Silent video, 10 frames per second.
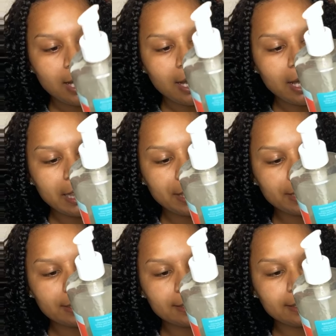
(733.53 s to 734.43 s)
And
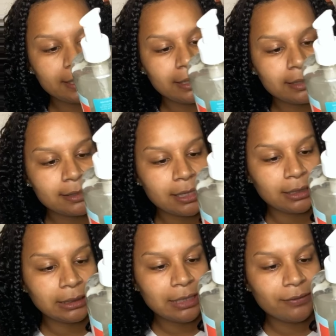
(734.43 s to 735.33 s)
this is a
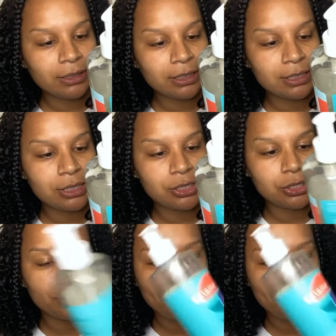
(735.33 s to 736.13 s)
leave-in conditioner.